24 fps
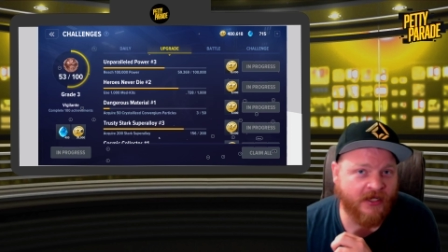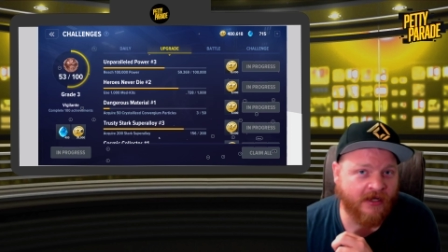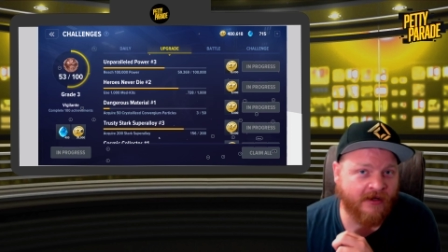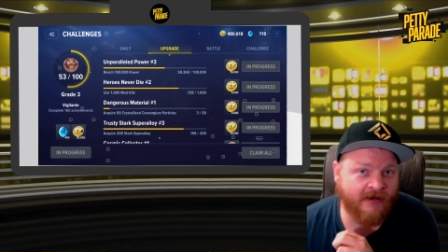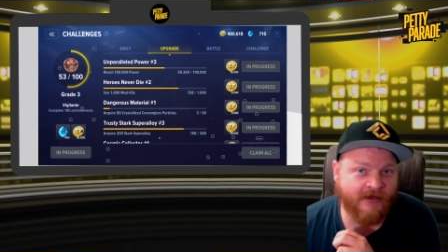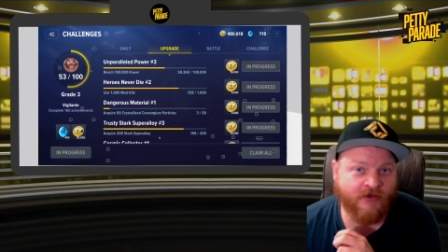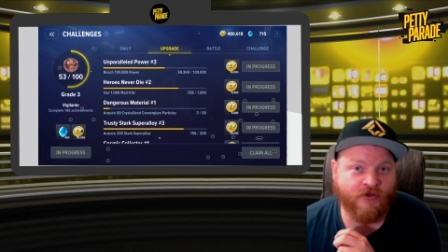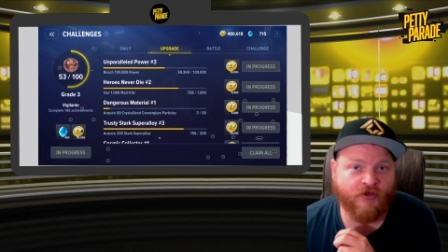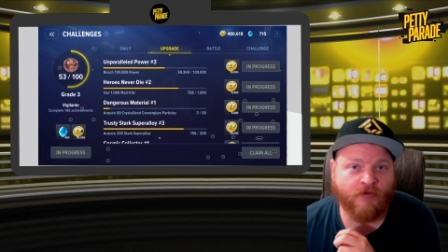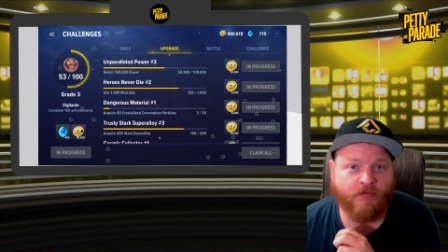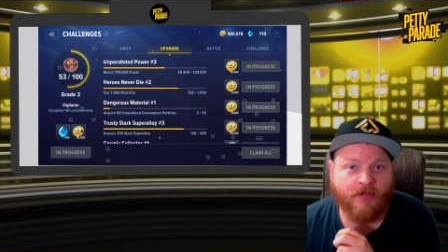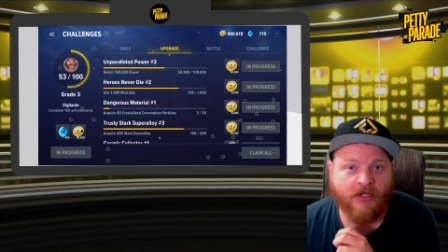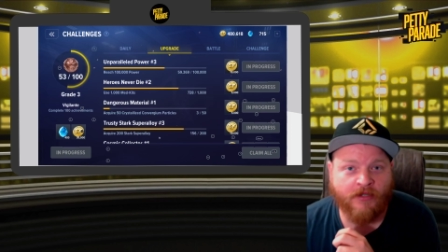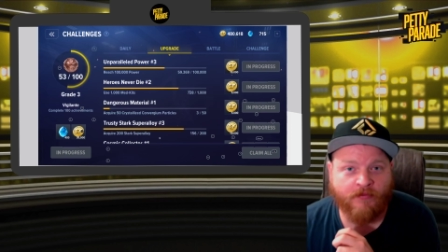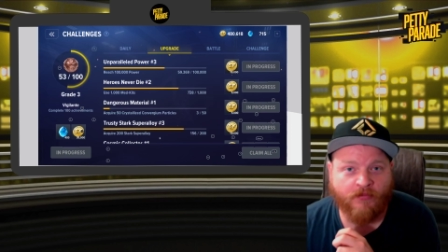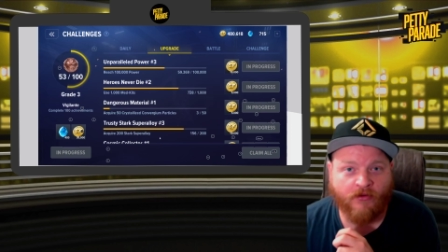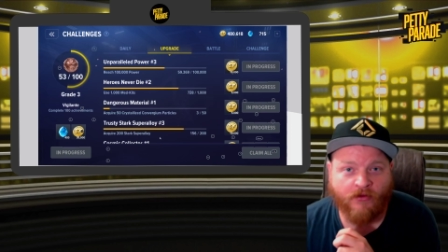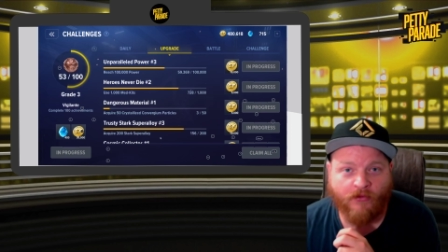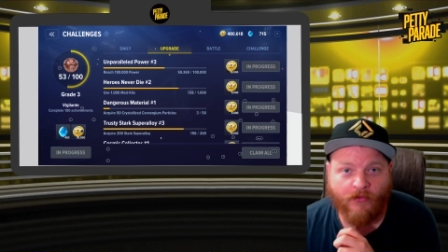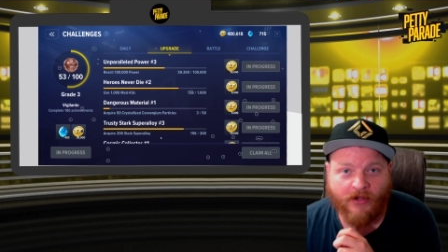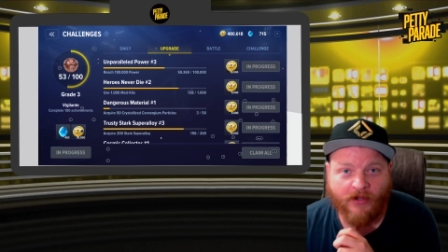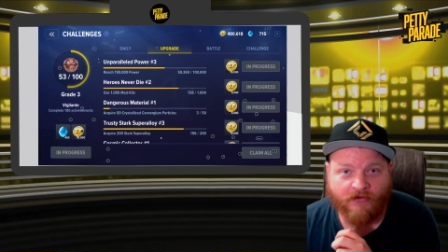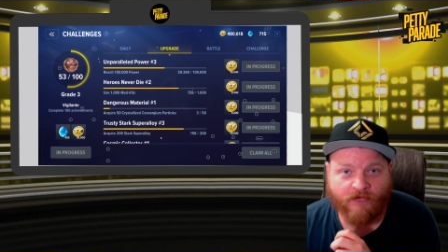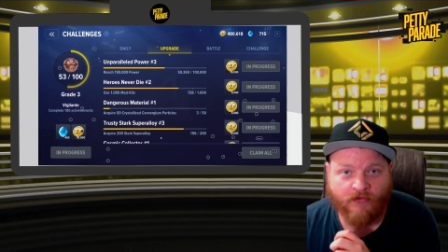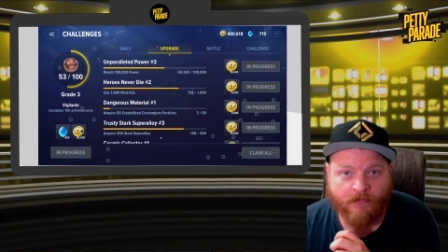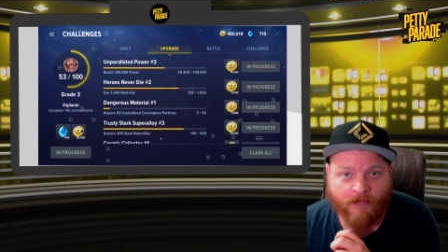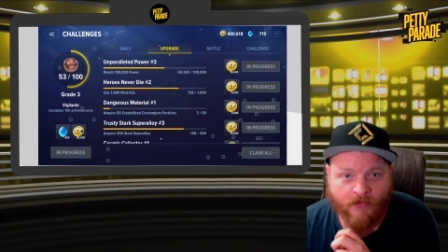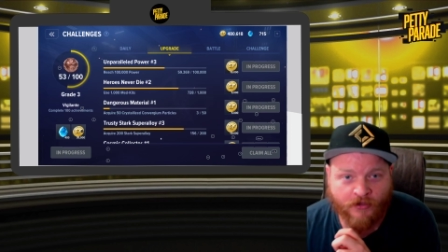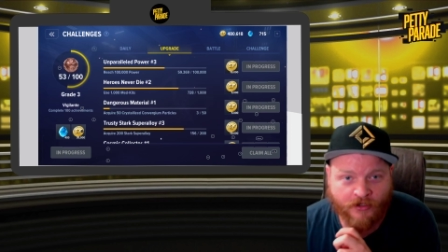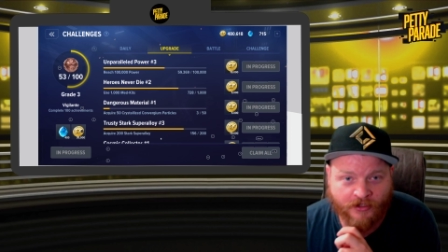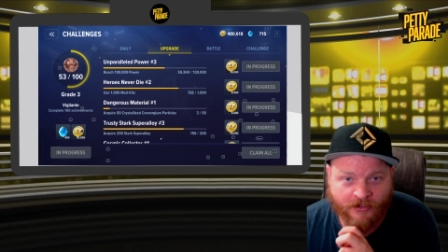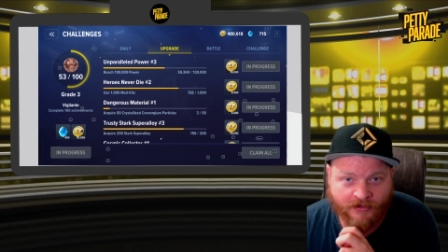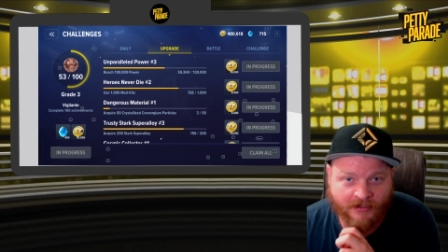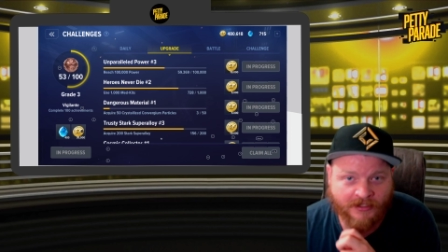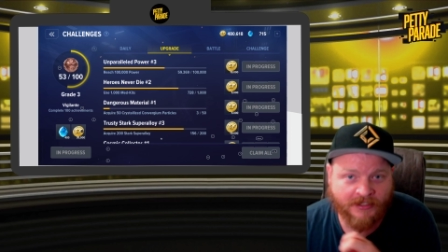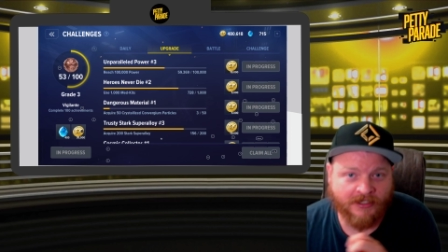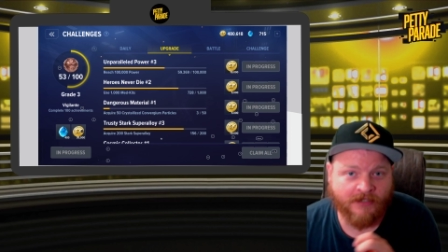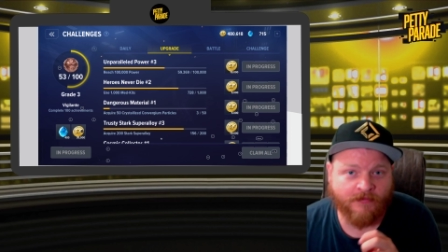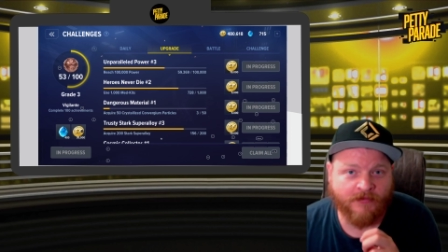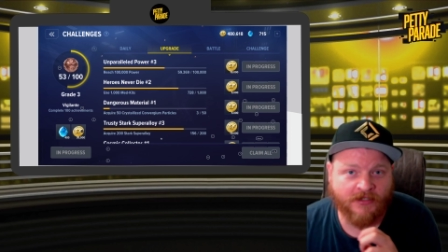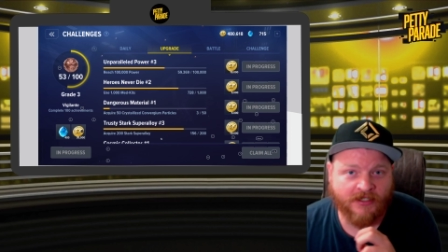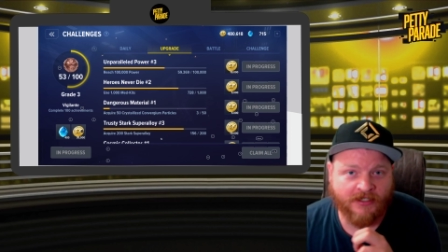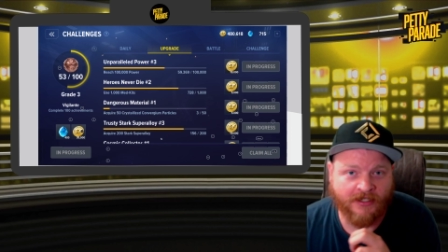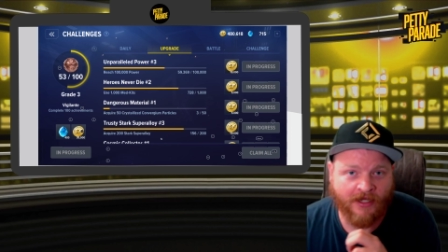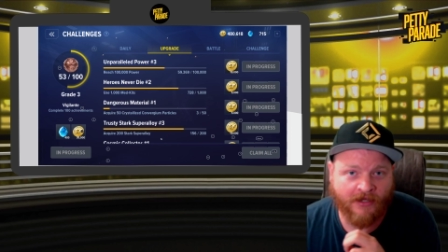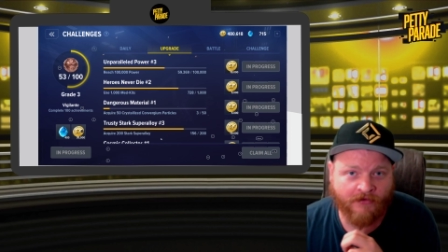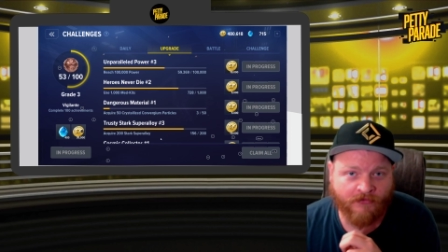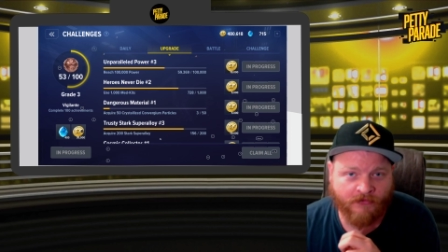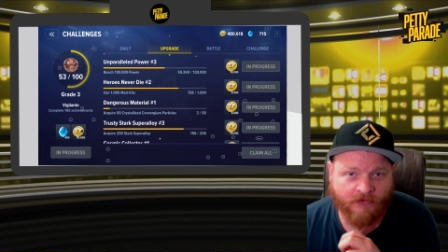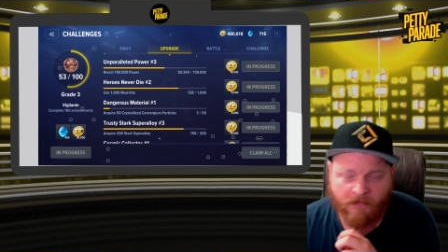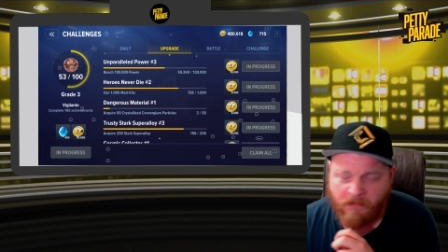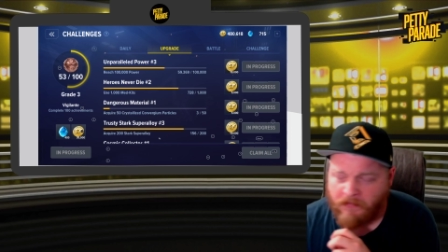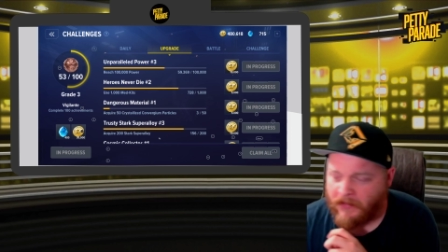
100 people away from murdering some stuff,